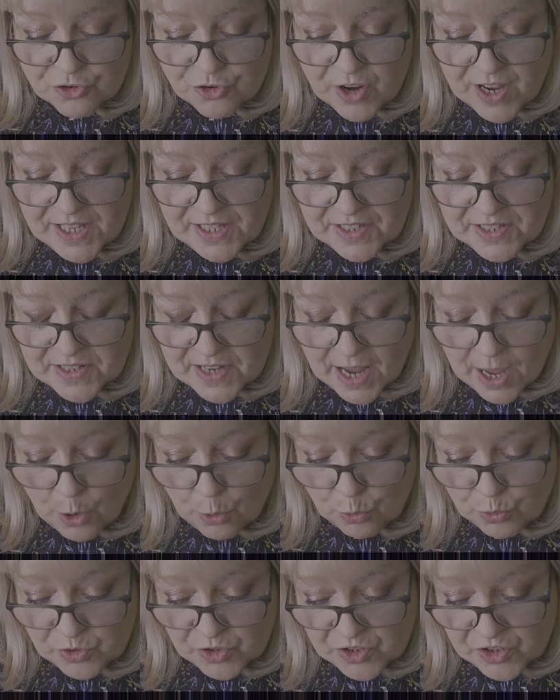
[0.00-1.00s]
traced
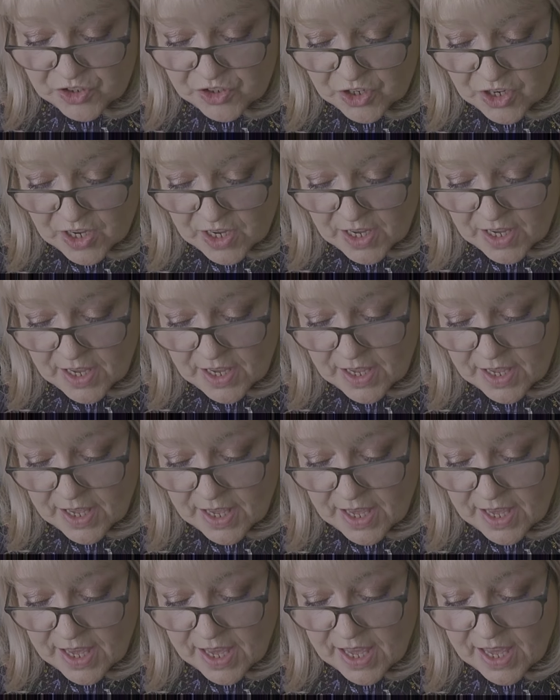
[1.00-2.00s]
out
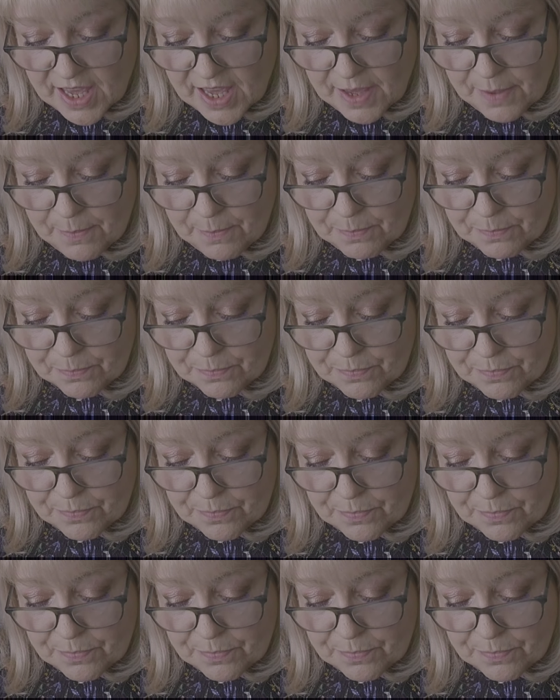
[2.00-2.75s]
lip